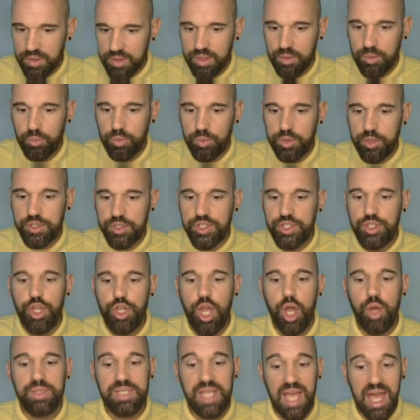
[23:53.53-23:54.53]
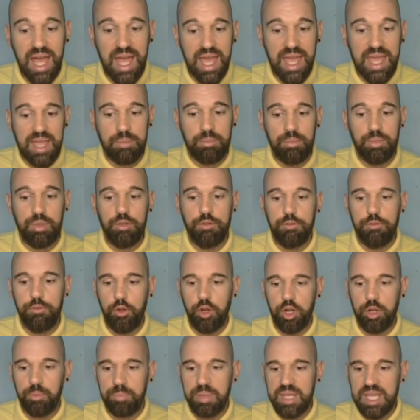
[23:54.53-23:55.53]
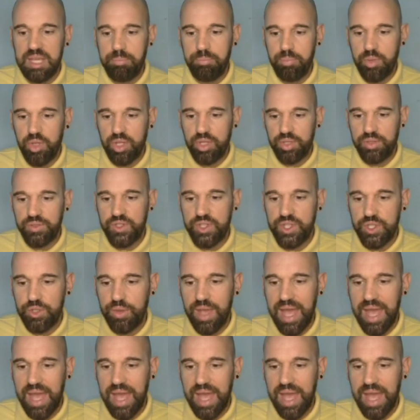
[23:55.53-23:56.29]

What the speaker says: There's no time for people to